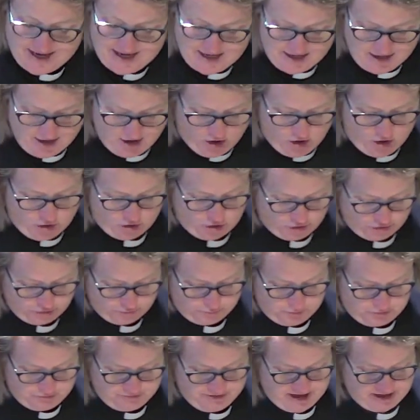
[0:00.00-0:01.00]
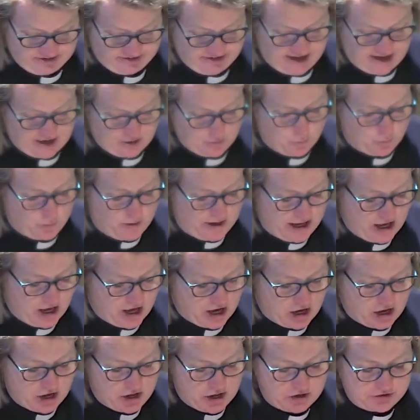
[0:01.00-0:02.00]
In our gospel reading, we
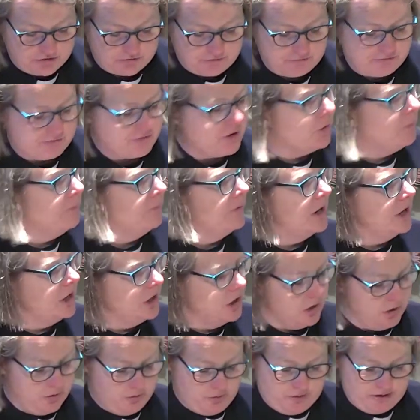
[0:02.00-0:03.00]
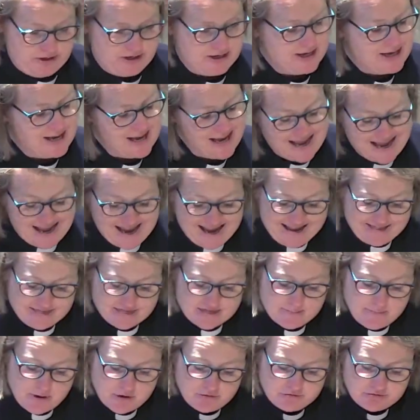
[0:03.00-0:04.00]
heard from Luke
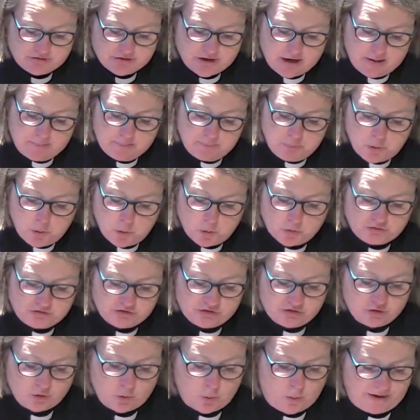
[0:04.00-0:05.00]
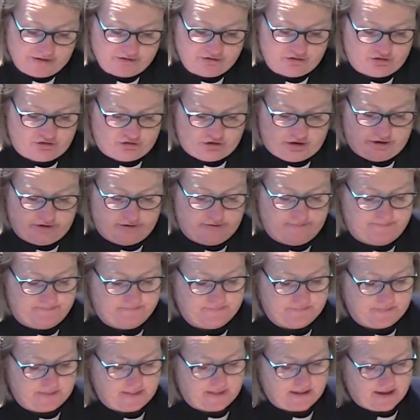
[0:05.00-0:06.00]
in the most important question
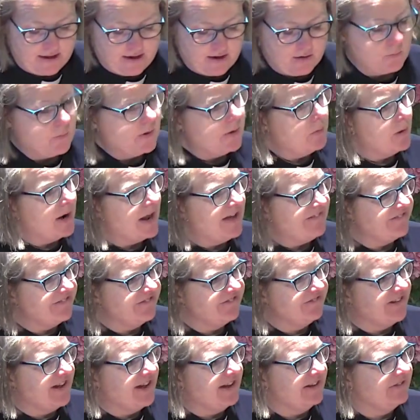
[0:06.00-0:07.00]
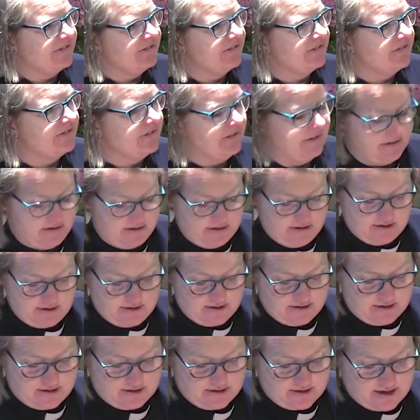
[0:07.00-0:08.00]
we will ever face.
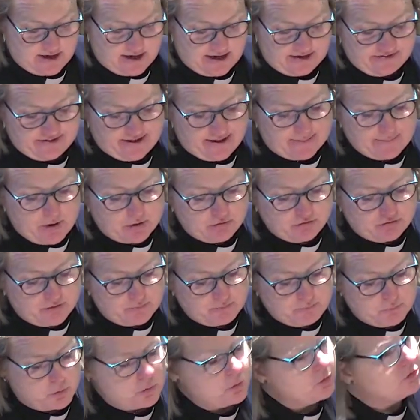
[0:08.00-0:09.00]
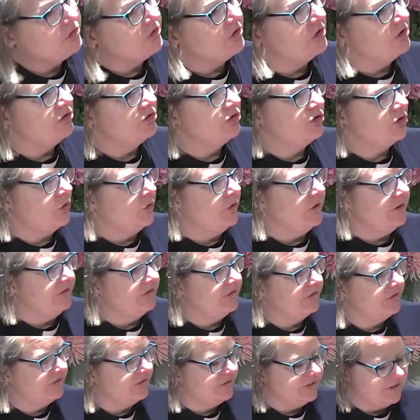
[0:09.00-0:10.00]
It's that most important
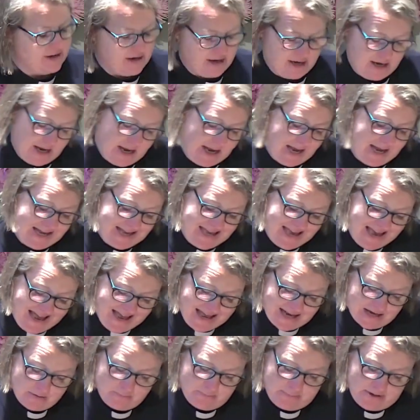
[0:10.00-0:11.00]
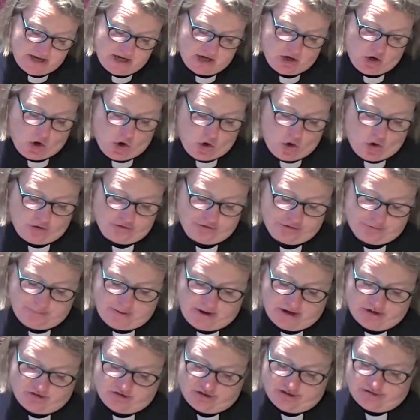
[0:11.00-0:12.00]
choice, again being asked
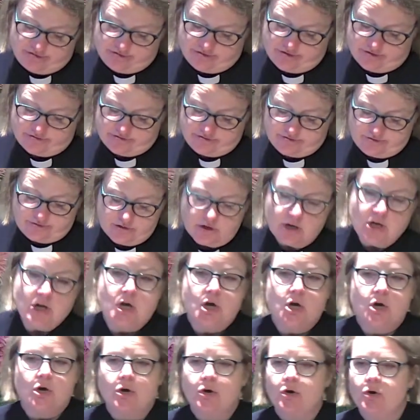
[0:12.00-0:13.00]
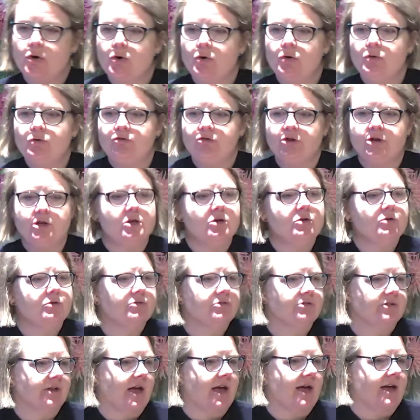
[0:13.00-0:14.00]
by Jesus Who do you
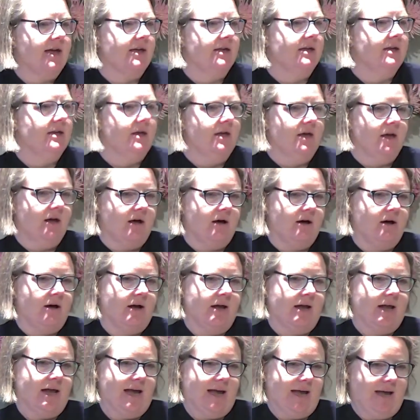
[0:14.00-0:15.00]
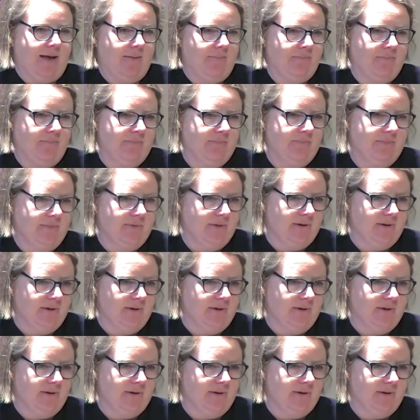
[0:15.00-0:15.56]
say I am?